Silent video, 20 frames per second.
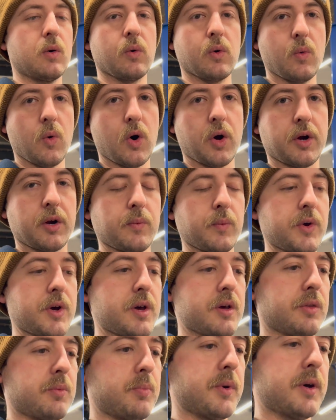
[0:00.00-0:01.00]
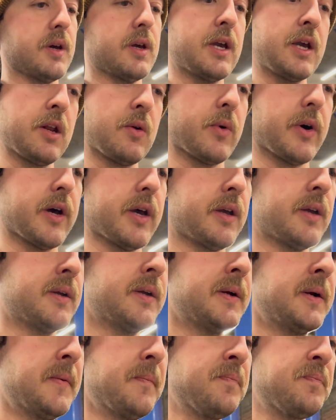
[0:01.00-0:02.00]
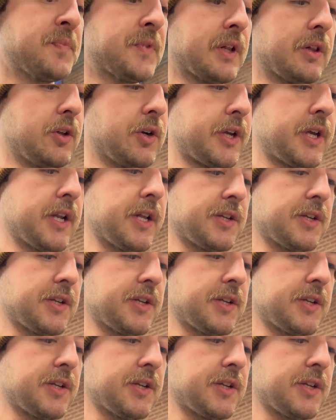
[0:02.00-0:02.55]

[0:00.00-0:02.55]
we're working with. But anyway, looking